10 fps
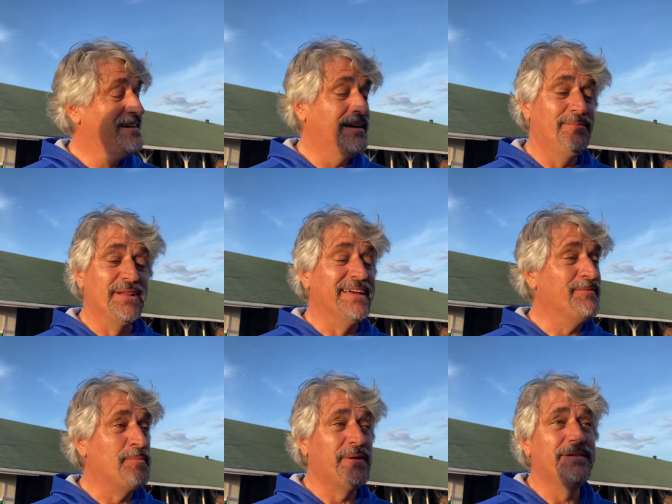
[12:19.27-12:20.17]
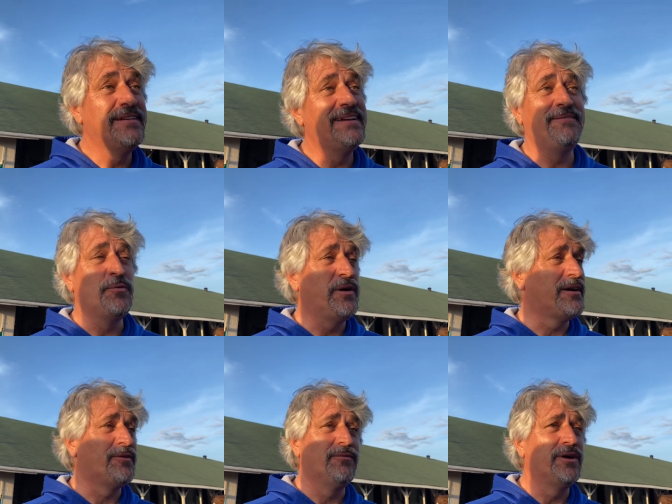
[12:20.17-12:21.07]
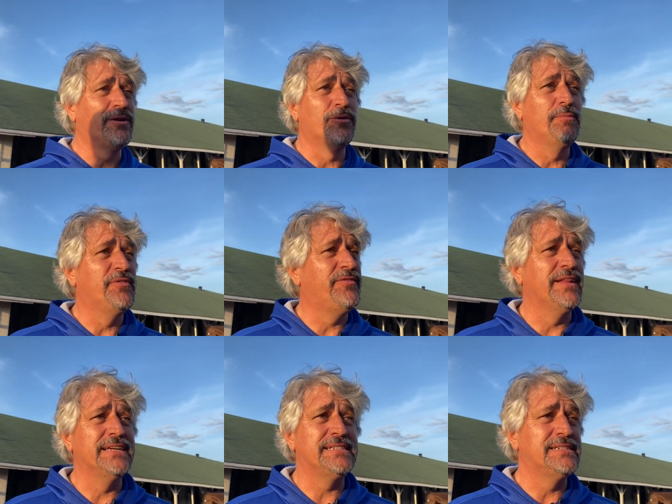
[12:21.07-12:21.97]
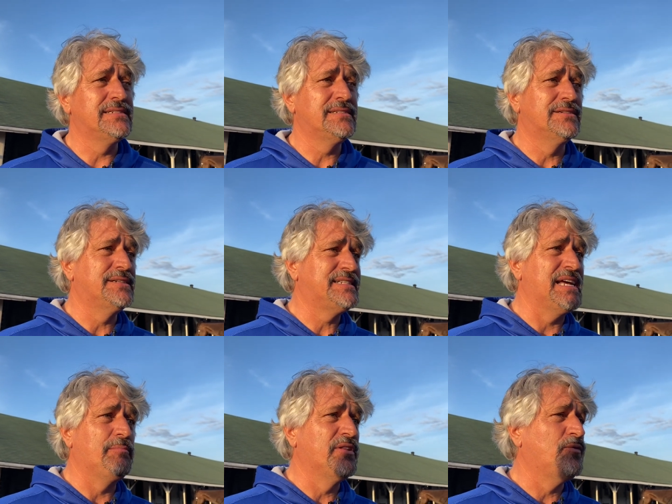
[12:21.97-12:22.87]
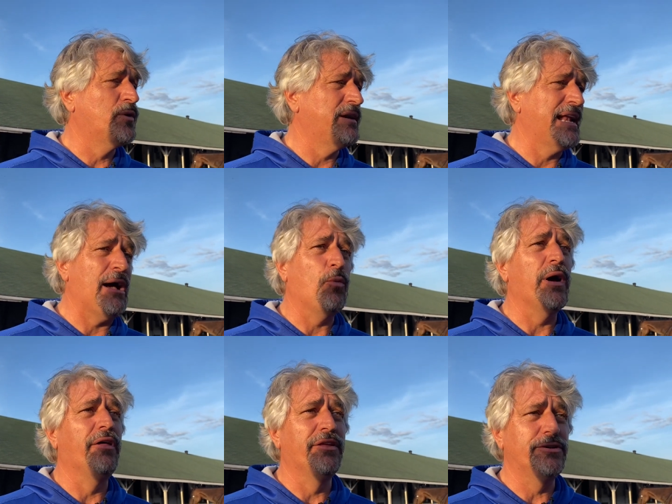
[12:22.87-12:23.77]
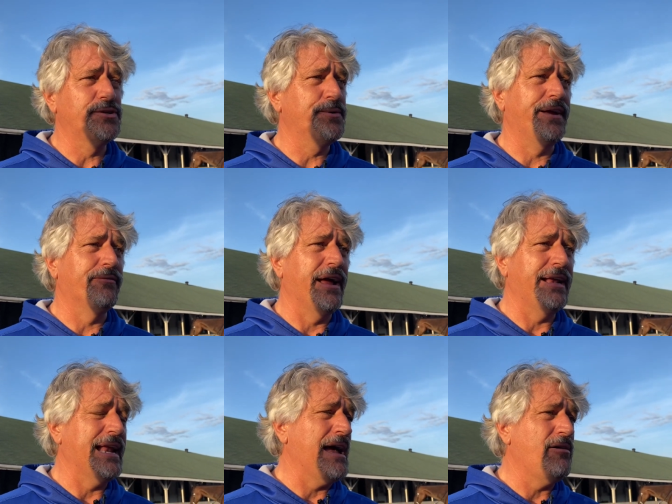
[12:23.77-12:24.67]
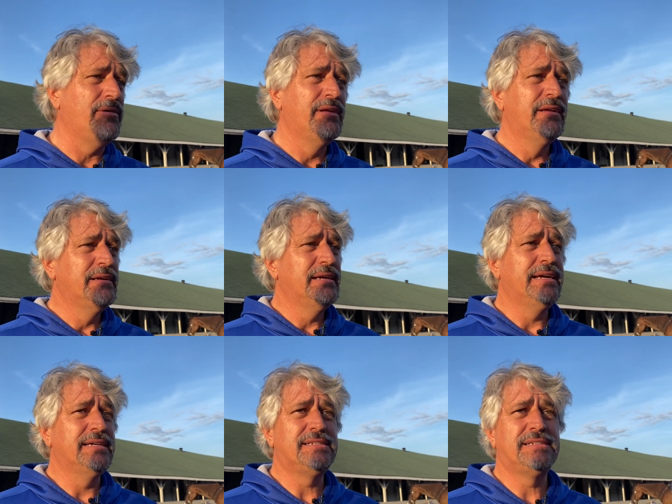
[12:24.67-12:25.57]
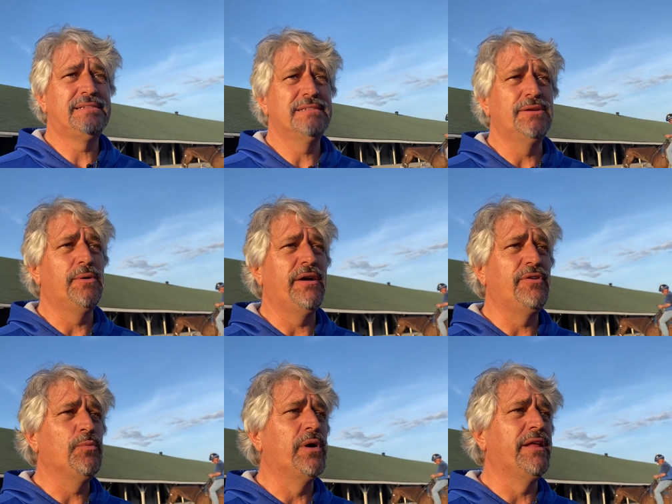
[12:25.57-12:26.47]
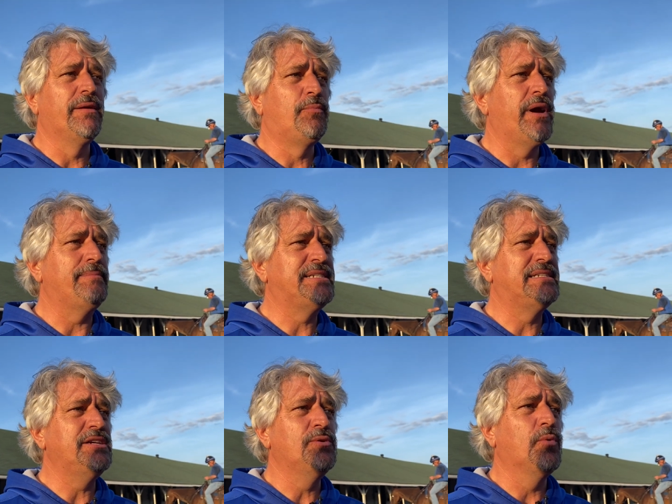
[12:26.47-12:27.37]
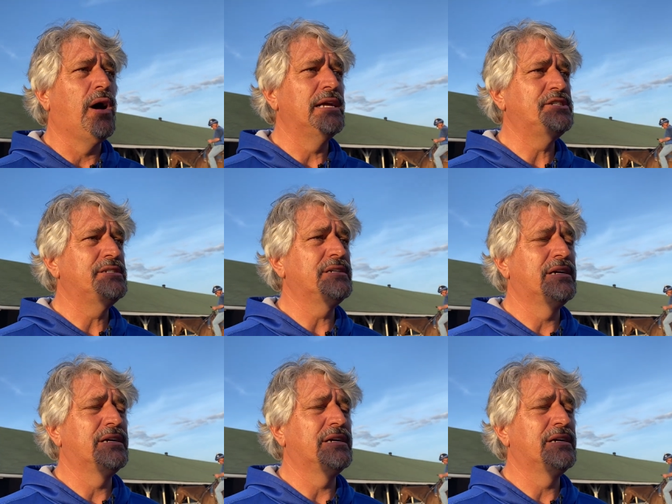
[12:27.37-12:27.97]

Unbelievable. What a group of fillies that are assembled for it, and how well they're doing right now. It's, you know, every one of the preps that you watch,